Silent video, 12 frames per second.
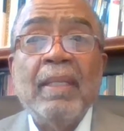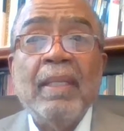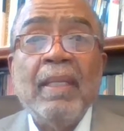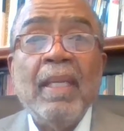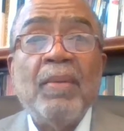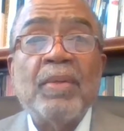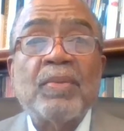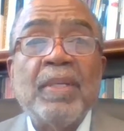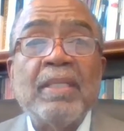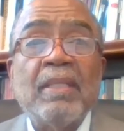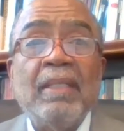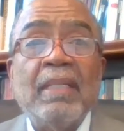He was
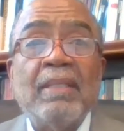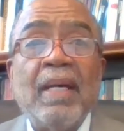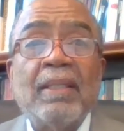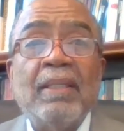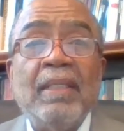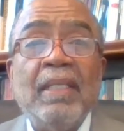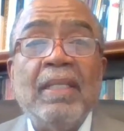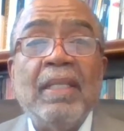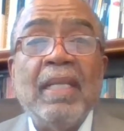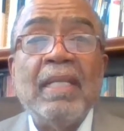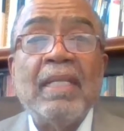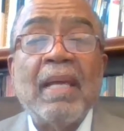recently inducted in
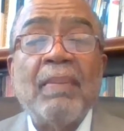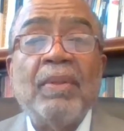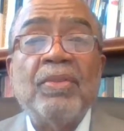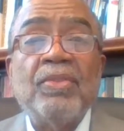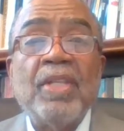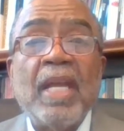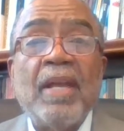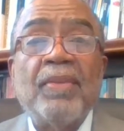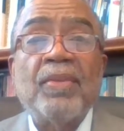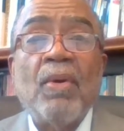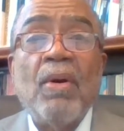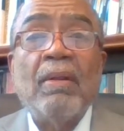the Indianapolis
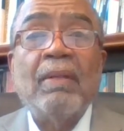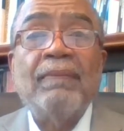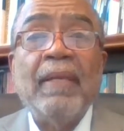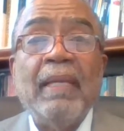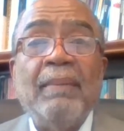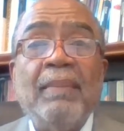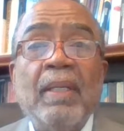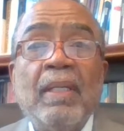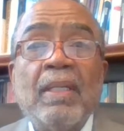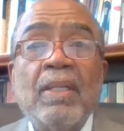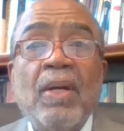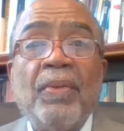Jazz Hall of Fame
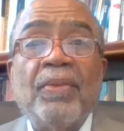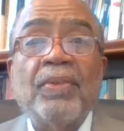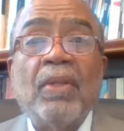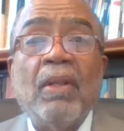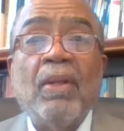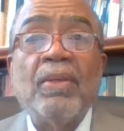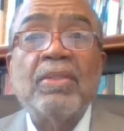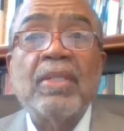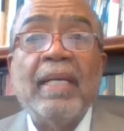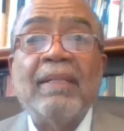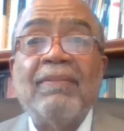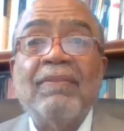on,
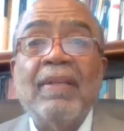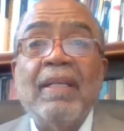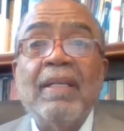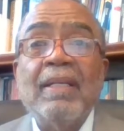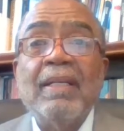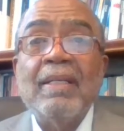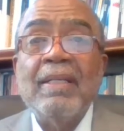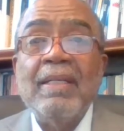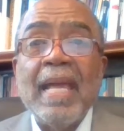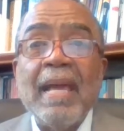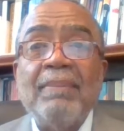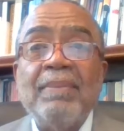alongside of
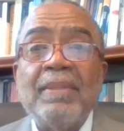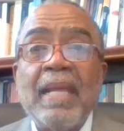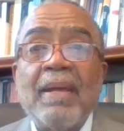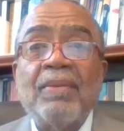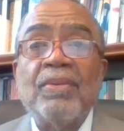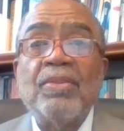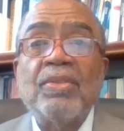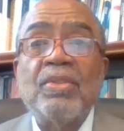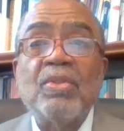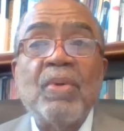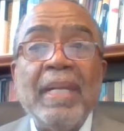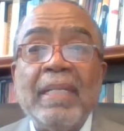Nap Town's
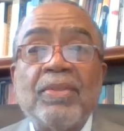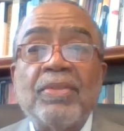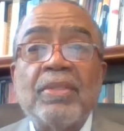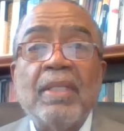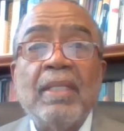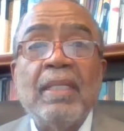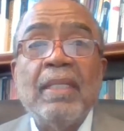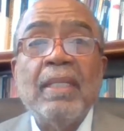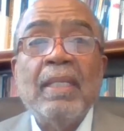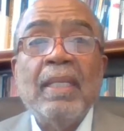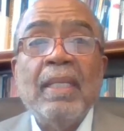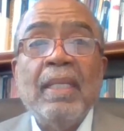greatest,
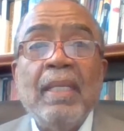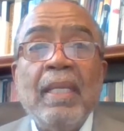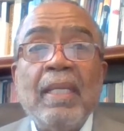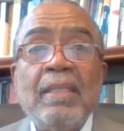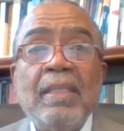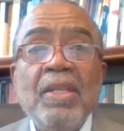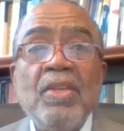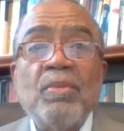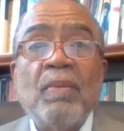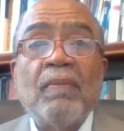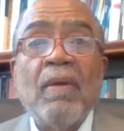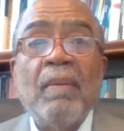he continues
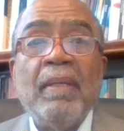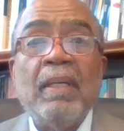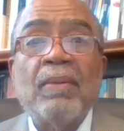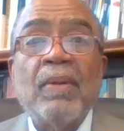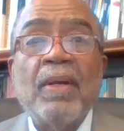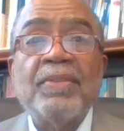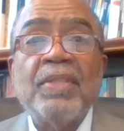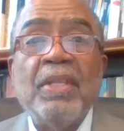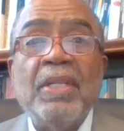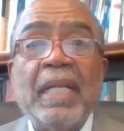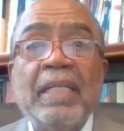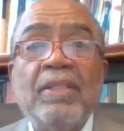performing across the
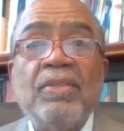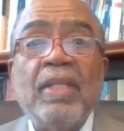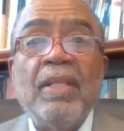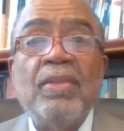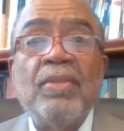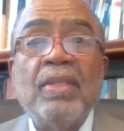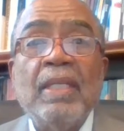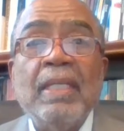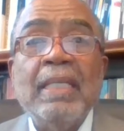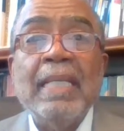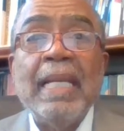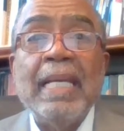United States
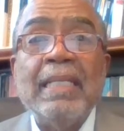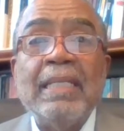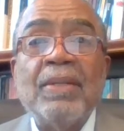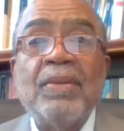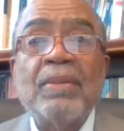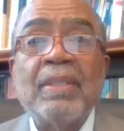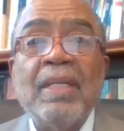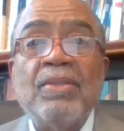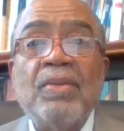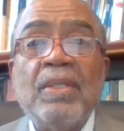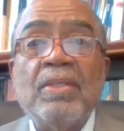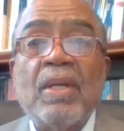and in other
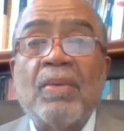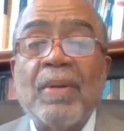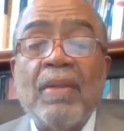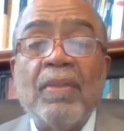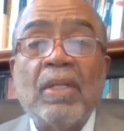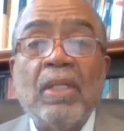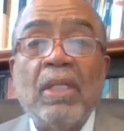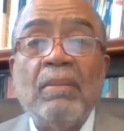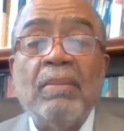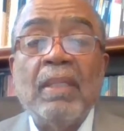countries around the globe.